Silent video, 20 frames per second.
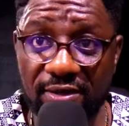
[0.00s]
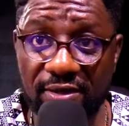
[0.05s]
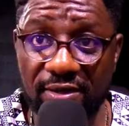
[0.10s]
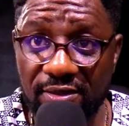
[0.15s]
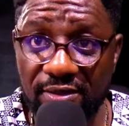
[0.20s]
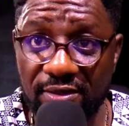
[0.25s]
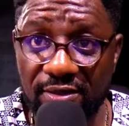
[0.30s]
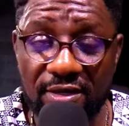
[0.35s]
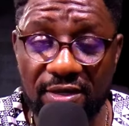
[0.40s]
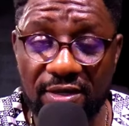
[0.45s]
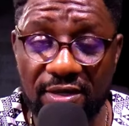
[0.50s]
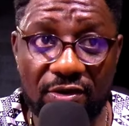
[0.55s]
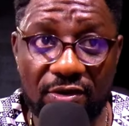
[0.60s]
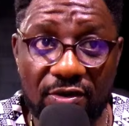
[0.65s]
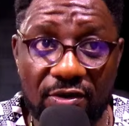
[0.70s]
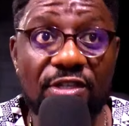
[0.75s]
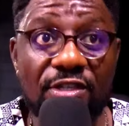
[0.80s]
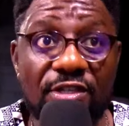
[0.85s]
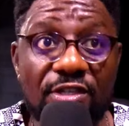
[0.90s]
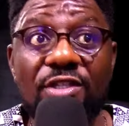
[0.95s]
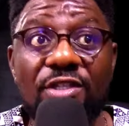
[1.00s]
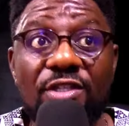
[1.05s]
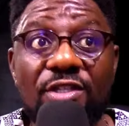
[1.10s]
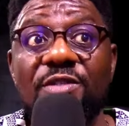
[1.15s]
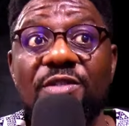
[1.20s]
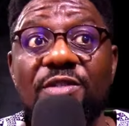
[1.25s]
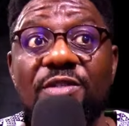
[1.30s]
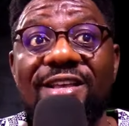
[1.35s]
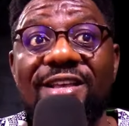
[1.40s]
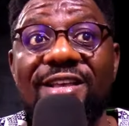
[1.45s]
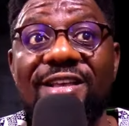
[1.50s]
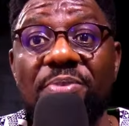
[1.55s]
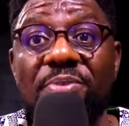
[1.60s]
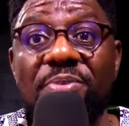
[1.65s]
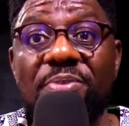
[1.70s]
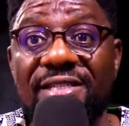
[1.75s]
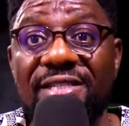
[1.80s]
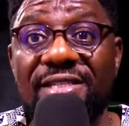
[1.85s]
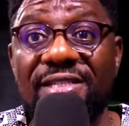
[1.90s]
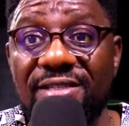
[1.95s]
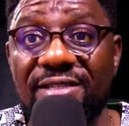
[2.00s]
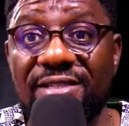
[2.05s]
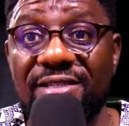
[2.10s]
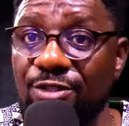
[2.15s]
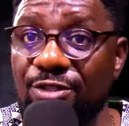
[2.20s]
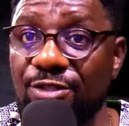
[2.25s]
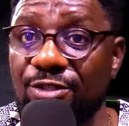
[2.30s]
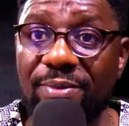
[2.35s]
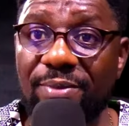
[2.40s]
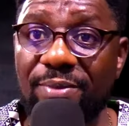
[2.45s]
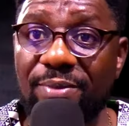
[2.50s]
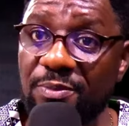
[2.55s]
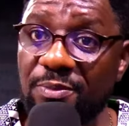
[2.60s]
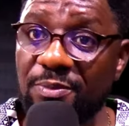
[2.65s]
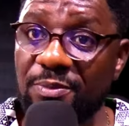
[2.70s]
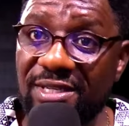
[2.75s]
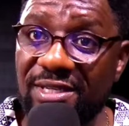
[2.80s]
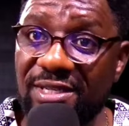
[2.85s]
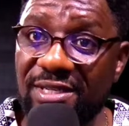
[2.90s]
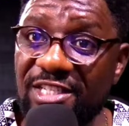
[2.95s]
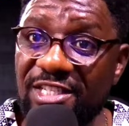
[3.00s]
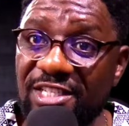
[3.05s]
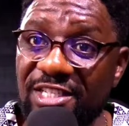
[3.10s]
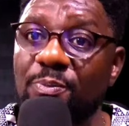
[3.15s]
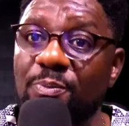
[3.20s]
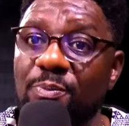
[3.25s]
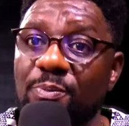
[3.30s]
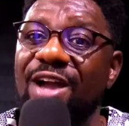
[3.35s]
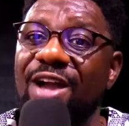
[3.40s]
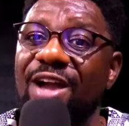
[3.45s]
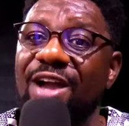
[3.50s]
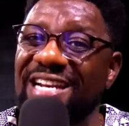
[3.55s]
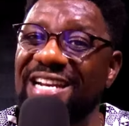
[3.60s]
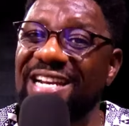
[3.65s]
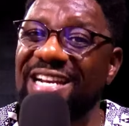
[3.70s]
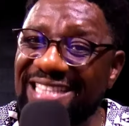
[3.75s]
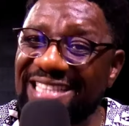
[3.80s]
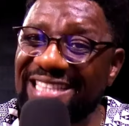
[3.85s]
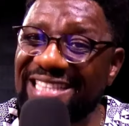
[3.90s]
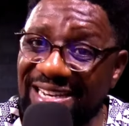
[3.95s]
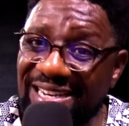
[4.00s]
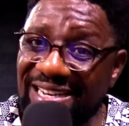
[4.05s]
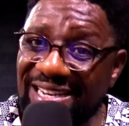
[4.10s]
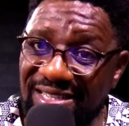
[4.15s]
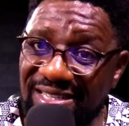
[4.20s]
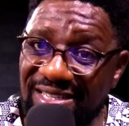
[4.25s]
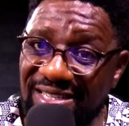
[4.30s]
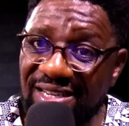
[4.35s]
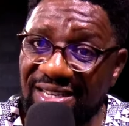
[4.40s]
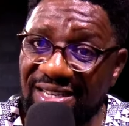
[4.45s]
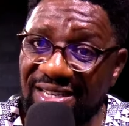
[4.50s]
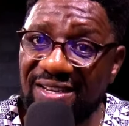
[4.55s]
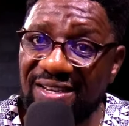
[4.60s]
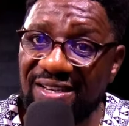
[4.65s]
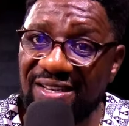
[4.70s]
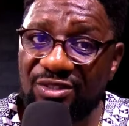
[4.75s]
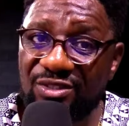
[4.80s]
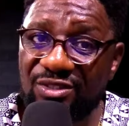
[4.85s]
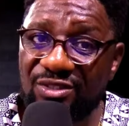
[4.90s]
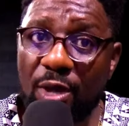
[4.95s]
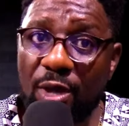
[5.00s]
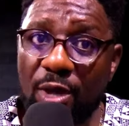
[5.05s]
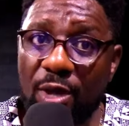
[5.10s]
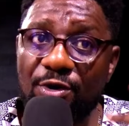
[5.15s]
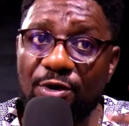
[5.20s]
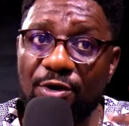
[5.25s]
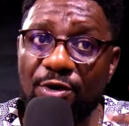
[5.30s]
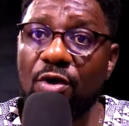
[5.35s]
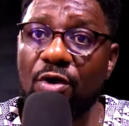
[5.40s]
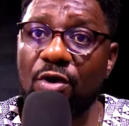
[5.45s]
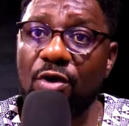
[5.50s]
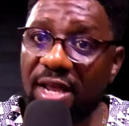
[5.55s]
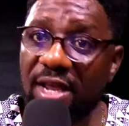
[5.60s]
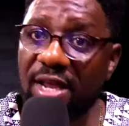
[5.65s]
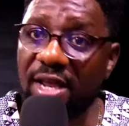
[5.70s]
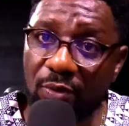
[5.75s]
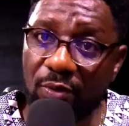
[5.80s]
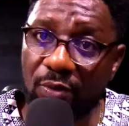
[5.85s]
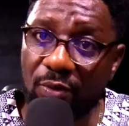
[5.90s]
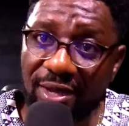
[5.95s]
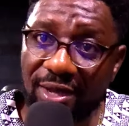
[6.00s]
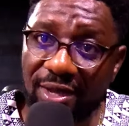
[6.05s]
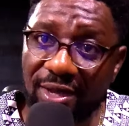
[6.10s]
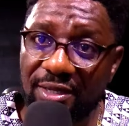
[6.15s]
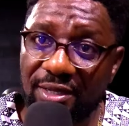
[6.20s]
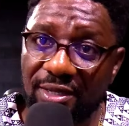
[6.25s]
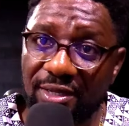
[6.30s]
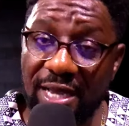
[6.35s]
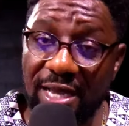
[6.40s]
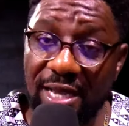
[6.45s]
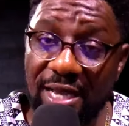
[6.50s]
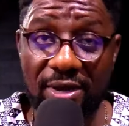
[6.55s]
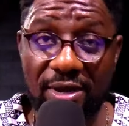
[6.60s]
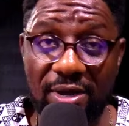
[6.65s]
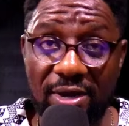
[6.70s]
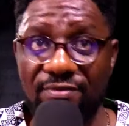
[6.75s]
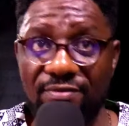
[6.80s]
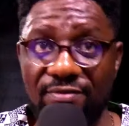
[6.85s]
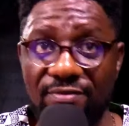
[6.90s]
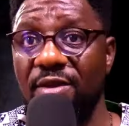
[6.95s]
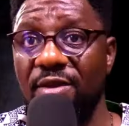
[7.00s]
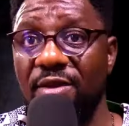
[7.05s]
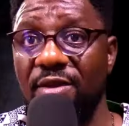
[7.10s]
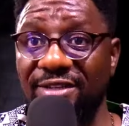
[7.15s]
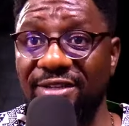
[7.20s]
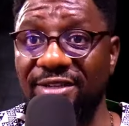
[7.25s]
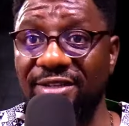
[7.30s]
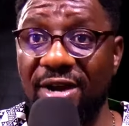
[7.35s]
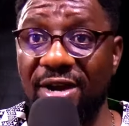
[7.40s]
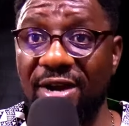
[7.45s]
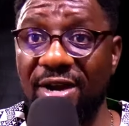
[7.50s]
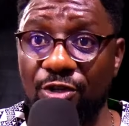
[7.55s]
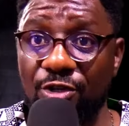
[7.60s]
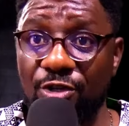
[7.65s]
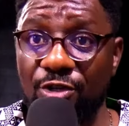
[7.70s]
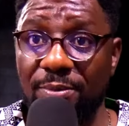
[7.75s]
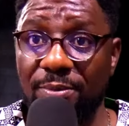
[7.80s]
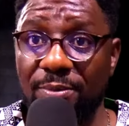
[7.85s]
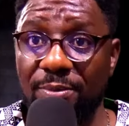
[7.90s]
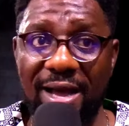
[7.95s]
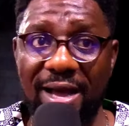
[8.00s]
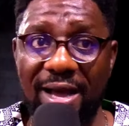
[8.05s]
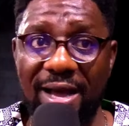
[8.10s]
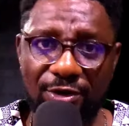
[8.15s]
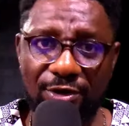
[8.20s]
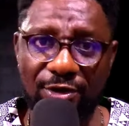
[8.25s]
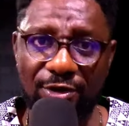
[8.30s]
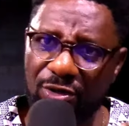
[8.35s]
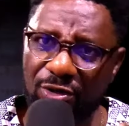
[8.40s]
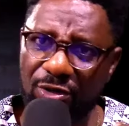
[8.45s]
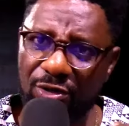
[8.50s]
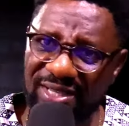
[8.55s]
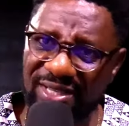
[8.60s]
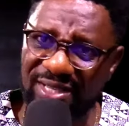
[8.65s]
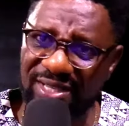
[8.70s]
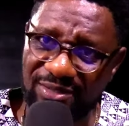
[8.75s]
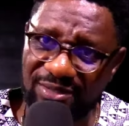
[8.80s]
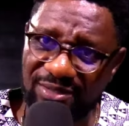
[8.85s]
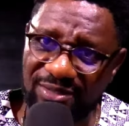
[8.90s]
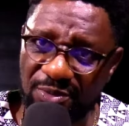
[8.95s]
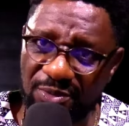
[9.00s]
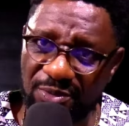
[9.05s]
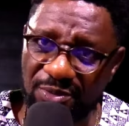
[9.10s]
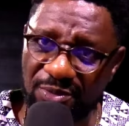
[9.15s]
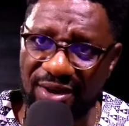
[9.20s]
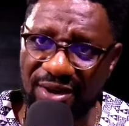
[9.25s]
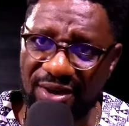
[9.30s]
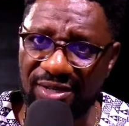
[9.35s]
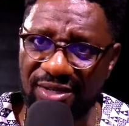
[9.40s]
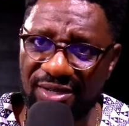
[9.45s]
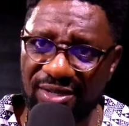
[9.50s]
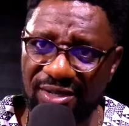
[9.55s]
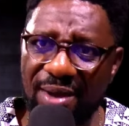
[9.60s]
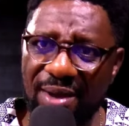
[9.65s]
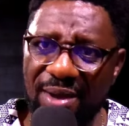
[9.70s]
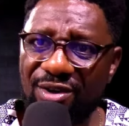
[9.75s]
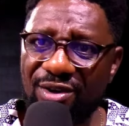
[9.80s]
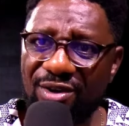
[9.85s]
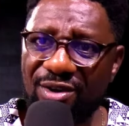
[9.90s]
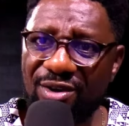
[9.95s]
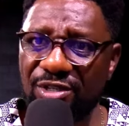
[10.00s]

Because the thought is by speed. It's not by speed, it's by understanding. So I'm not running anywhere. That's why even in pastoral job, I'm not doing it as most people are doing it. Where am I running to?